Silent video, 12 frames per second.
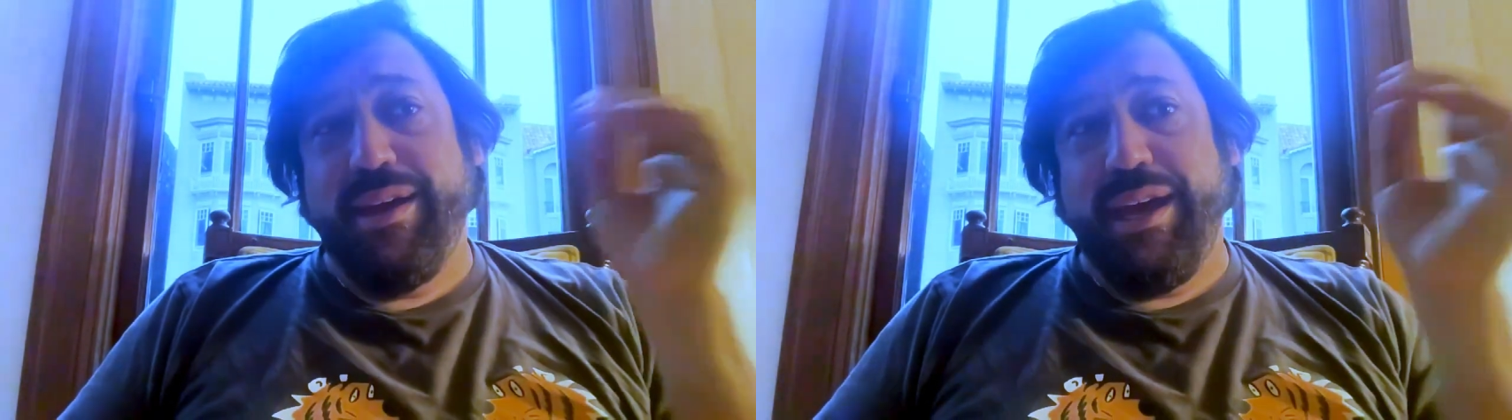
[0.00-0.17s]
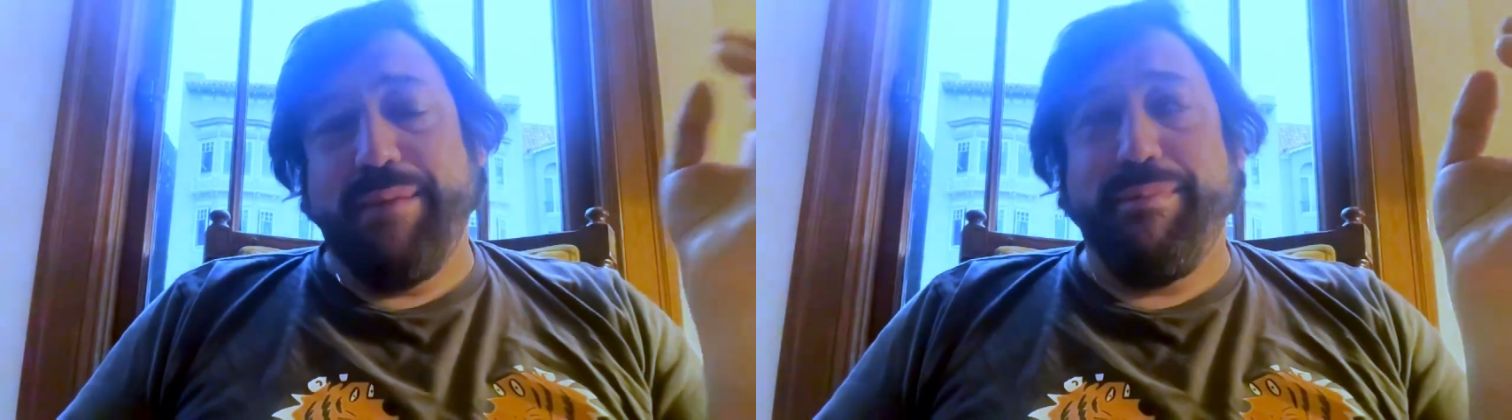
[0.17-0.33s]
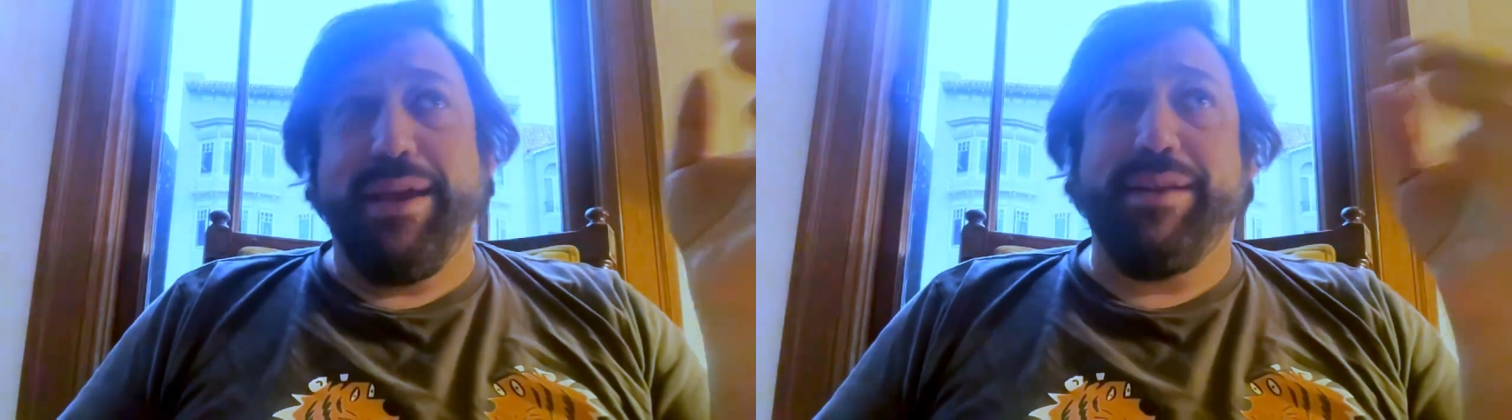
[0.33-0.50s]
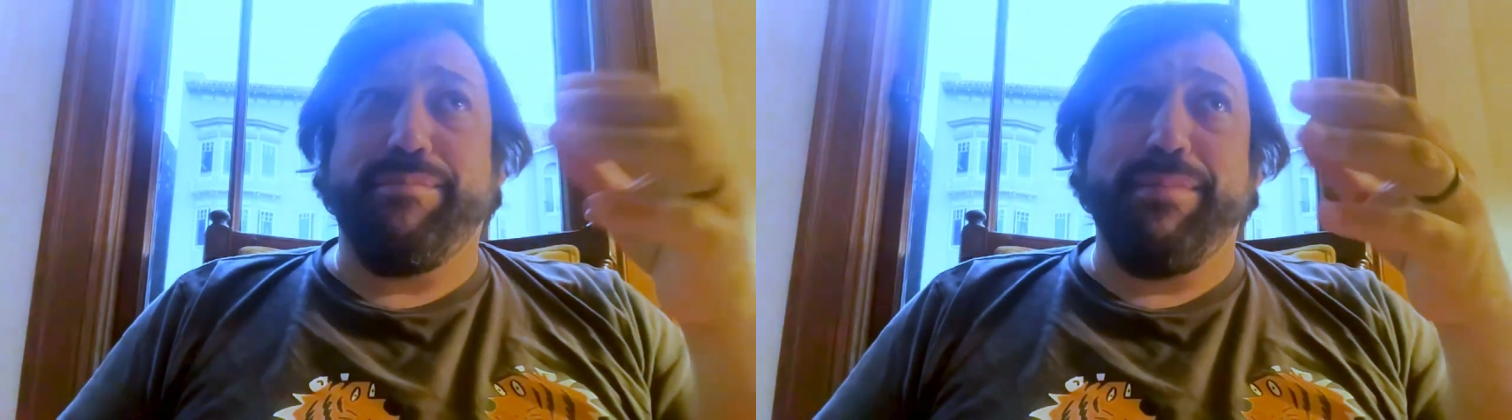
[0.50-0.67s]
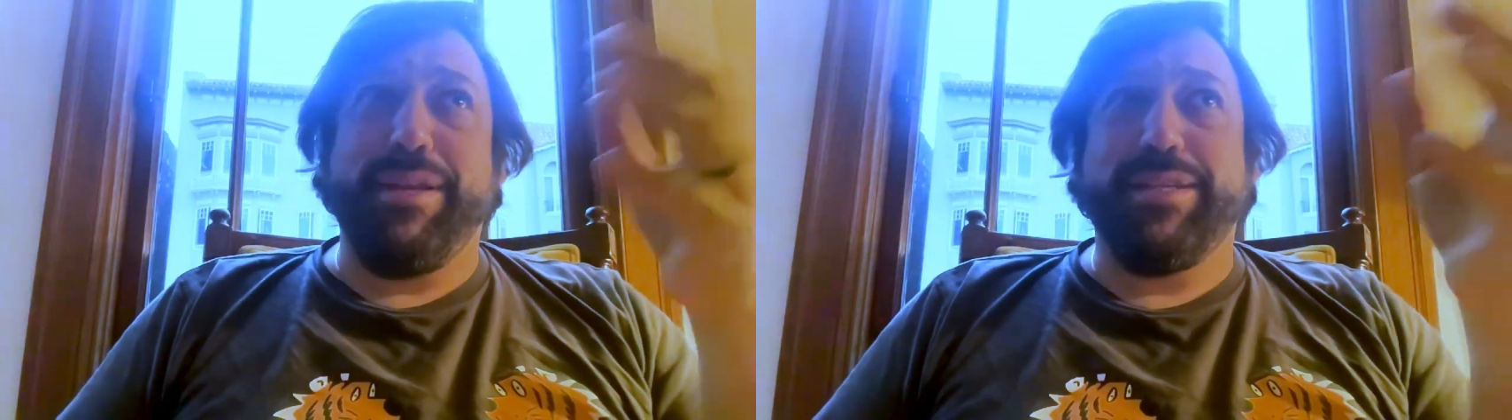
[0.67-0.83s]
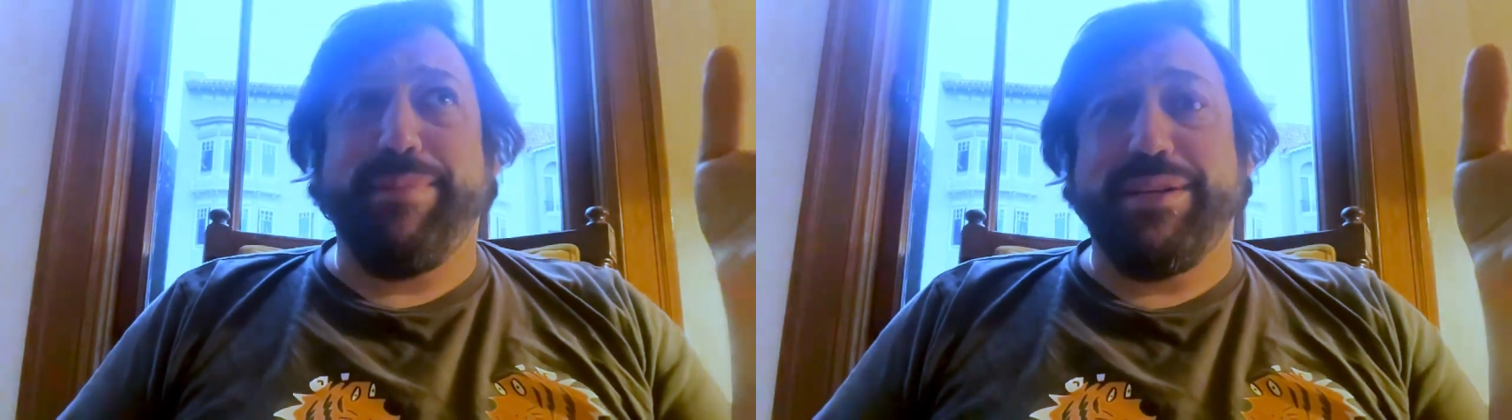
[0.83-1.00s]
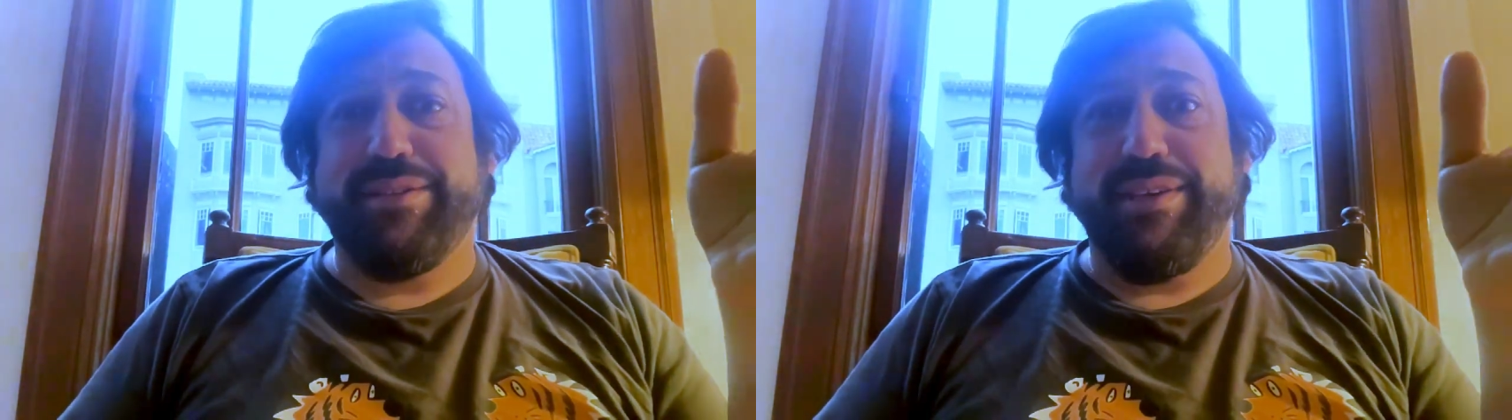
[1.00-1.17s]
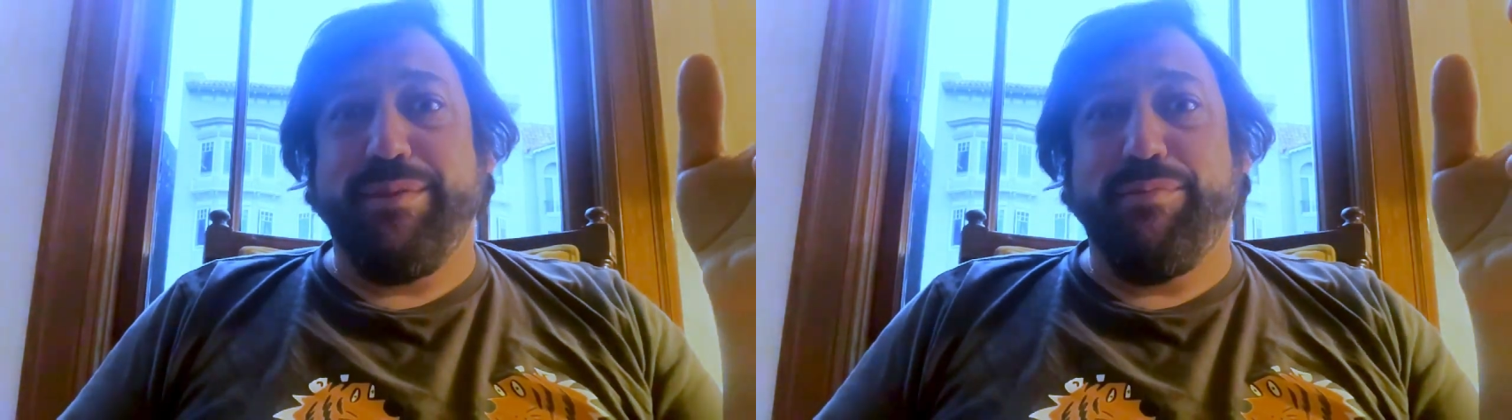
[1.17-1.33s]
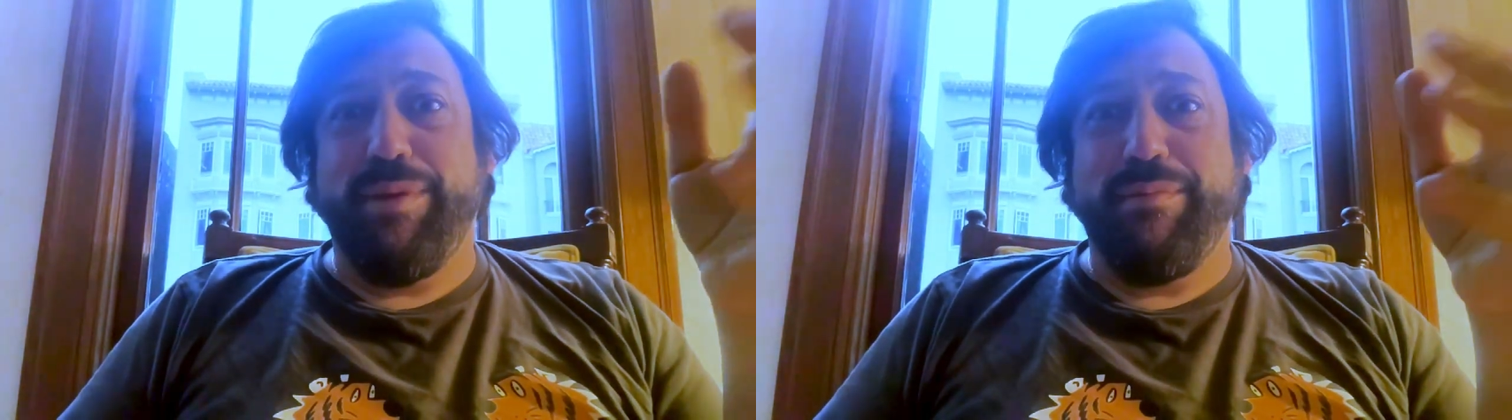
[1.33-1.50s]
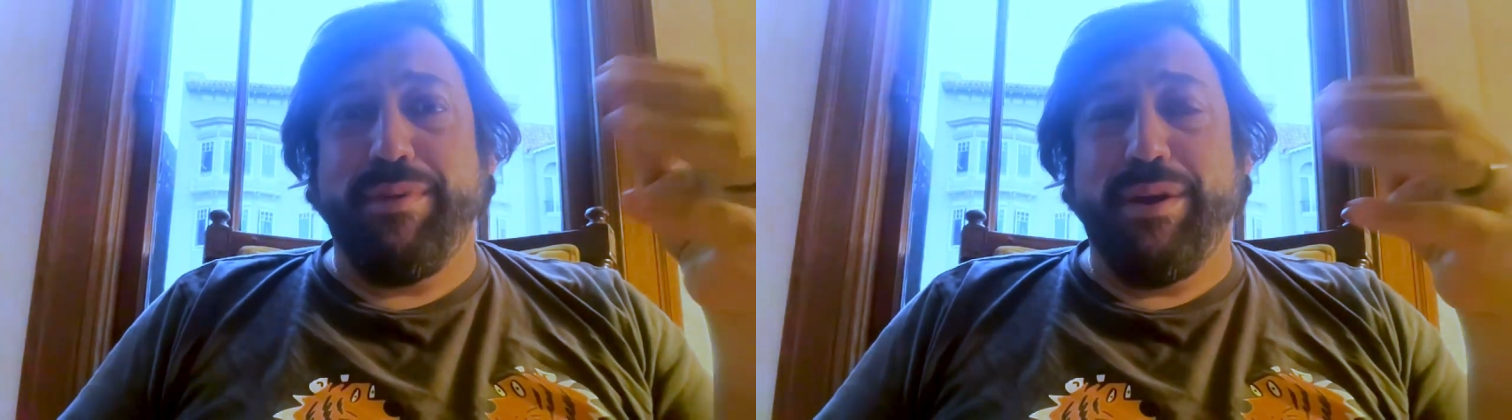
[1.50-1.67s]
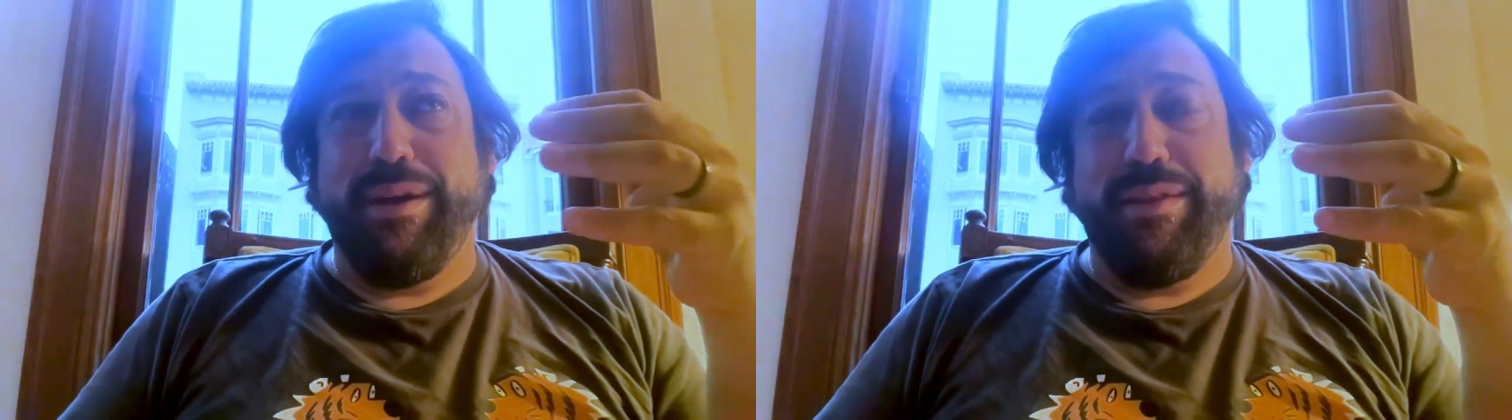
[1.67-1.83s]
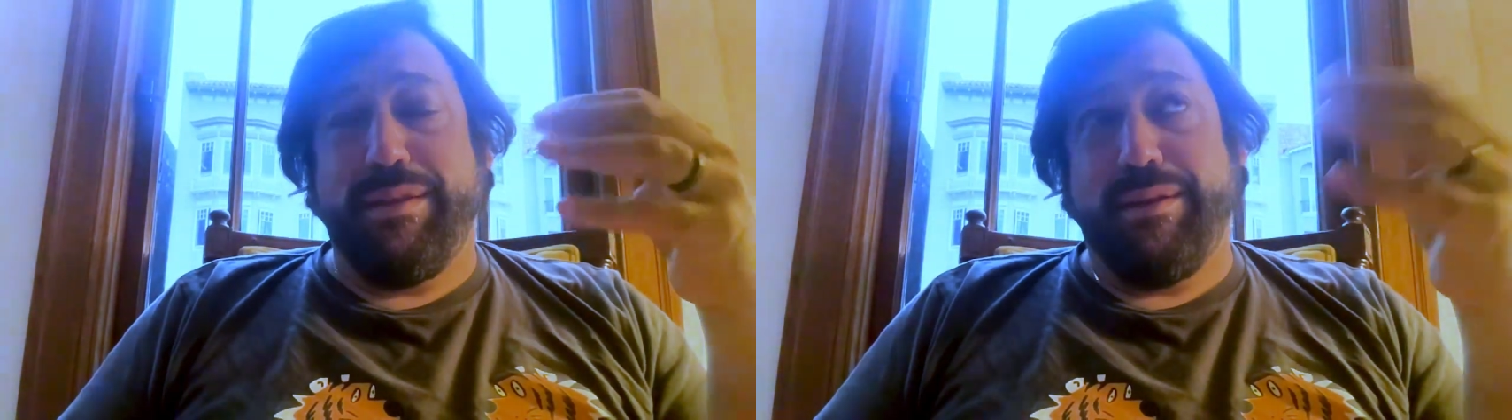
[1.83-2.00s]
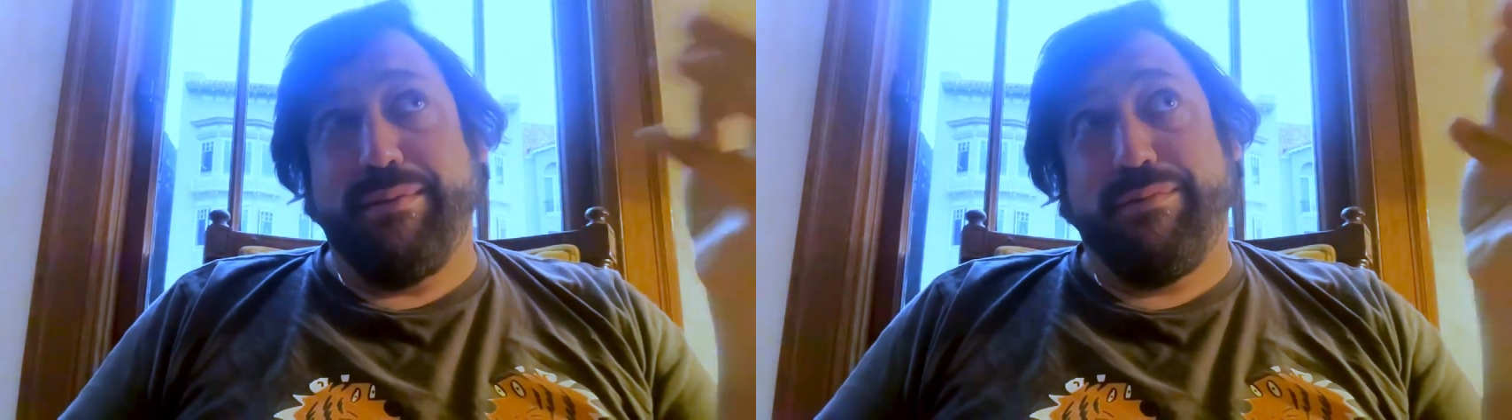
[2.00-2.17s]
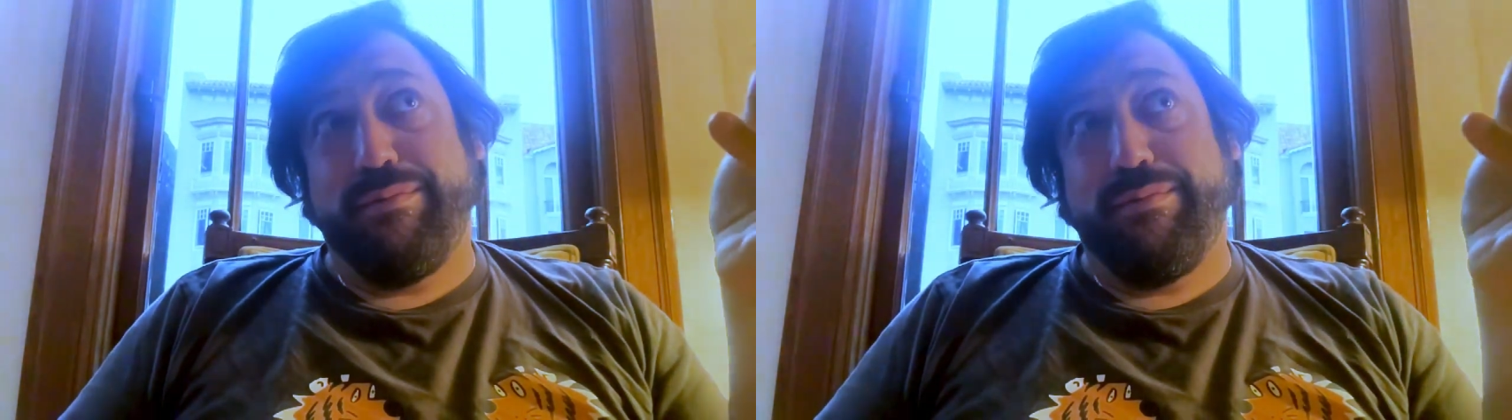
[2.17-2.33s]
It means basically the